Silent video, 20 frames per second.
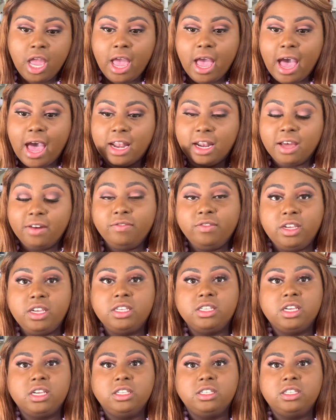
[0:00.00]
I love these
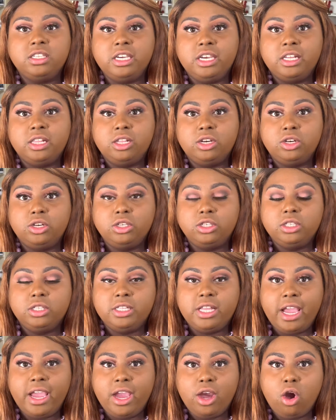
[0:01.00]
concealers.
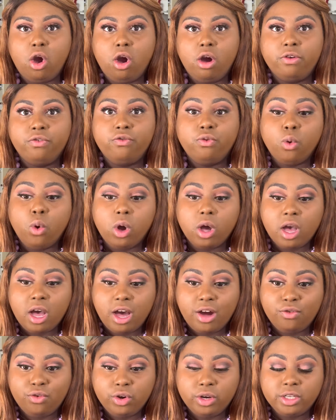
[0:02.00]
They are full
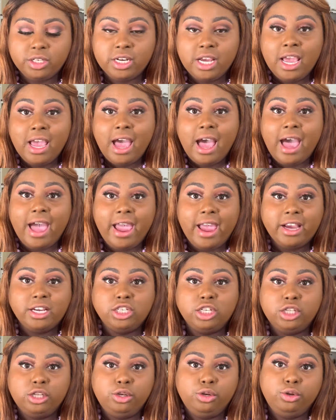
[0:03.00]
coverage. I
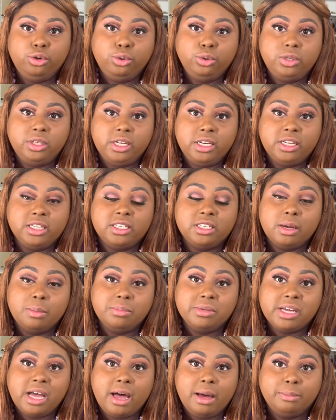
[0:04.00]
actually use these
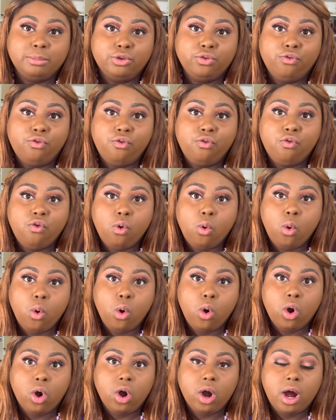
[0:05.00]
sometimes
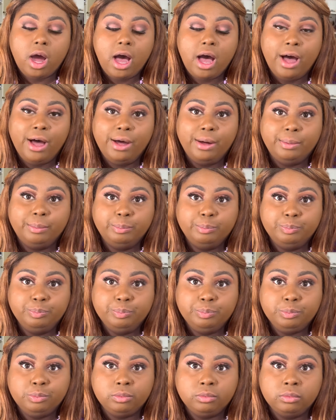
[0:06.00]
for... Um,
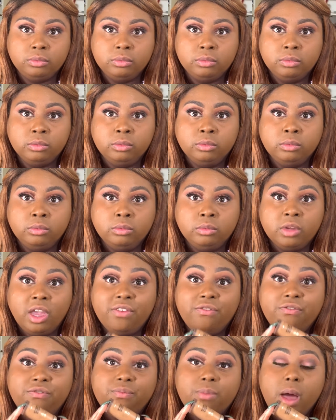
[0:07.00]

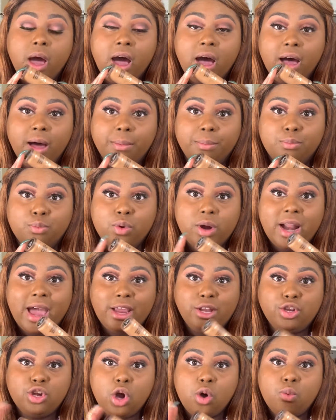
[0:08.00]
um, when I
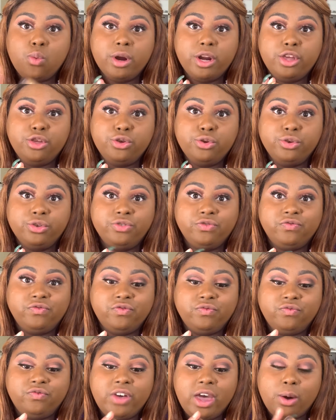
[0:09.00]
don't want to use
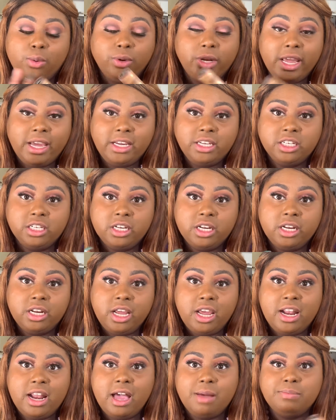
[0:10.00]
foundation
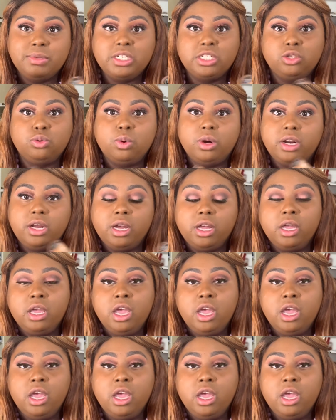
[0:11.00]
and I just want to